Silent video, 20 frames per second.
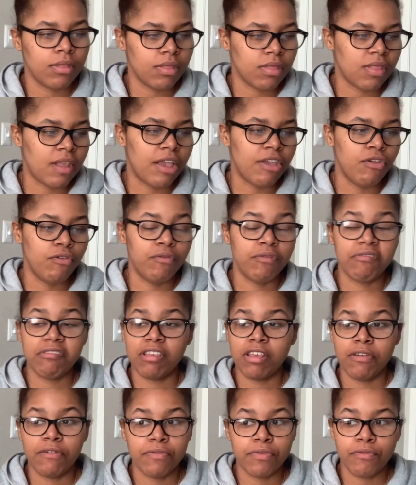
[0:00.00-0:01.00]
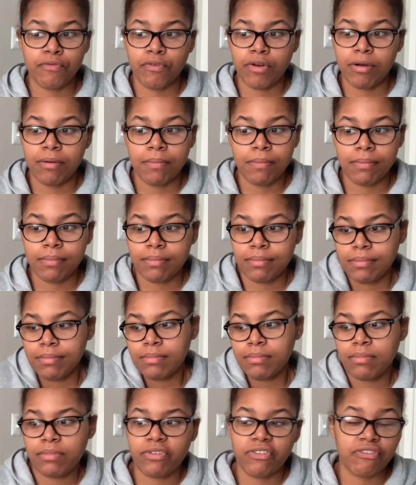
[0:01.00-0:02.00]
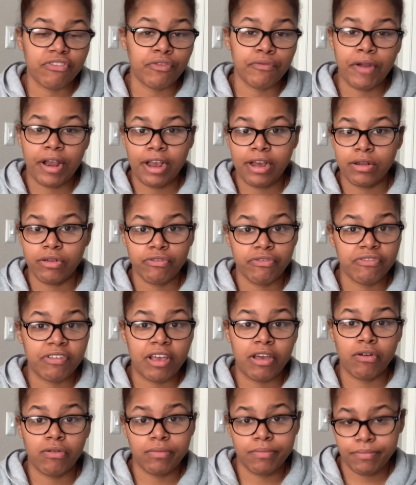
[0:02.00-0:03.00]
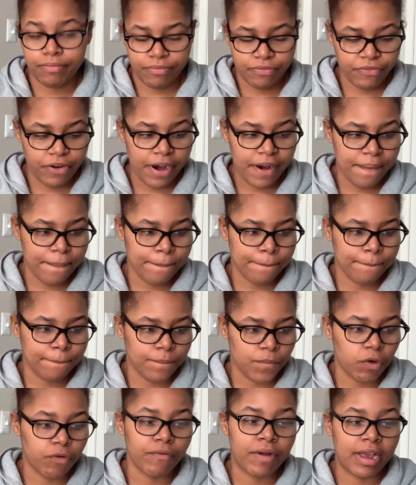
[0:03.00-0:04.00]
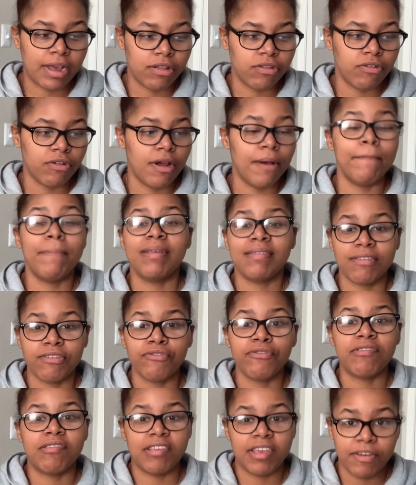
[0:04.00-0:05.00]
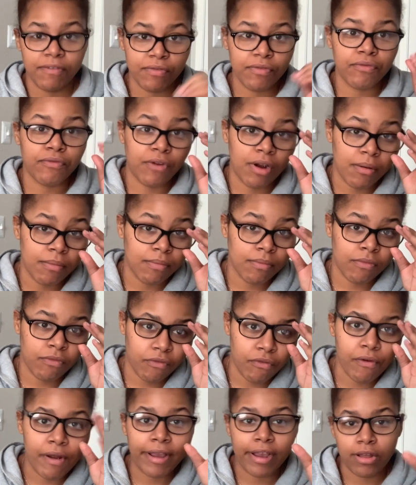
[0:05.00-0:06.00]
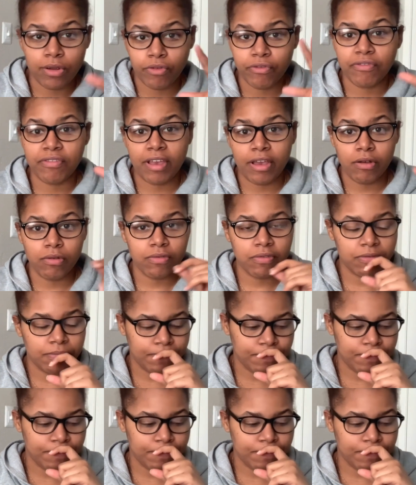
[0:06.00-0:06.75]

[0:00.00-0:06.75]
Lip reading: that you received from just a regular sale, right? Or a business received from regular sales.